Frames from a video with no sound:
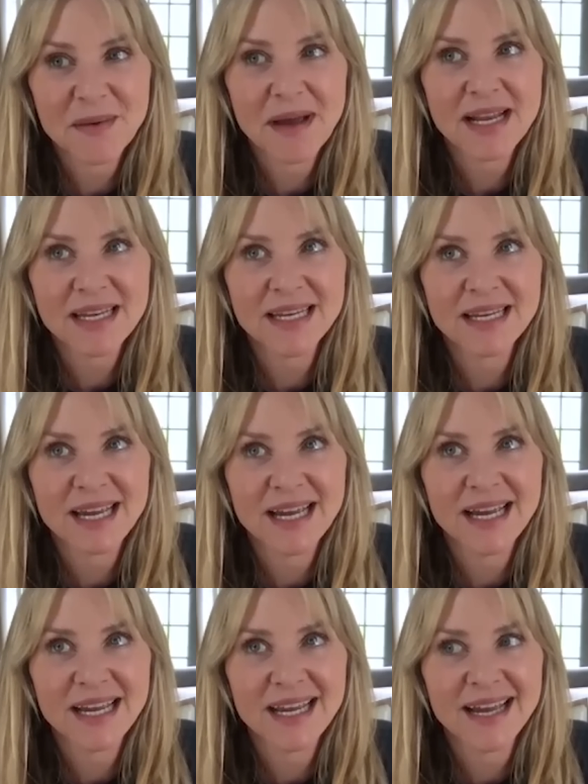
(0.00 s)

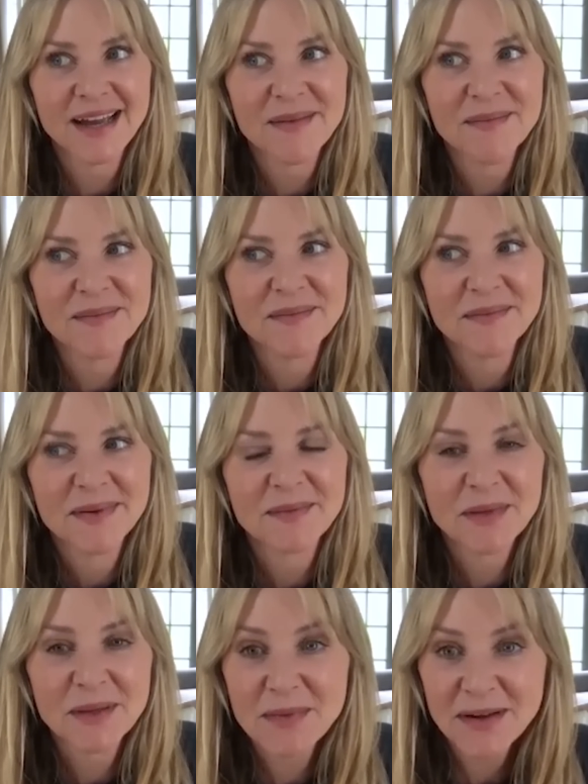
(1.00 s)
I'm
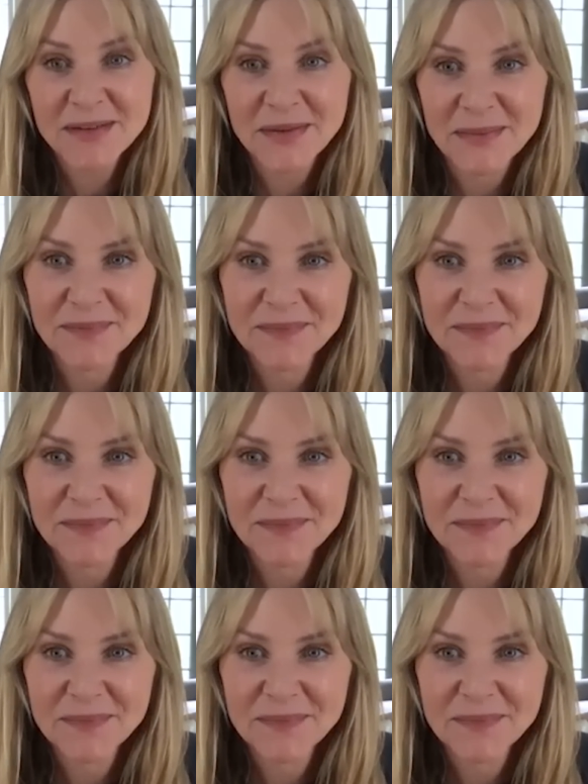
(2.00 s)
really proud of her.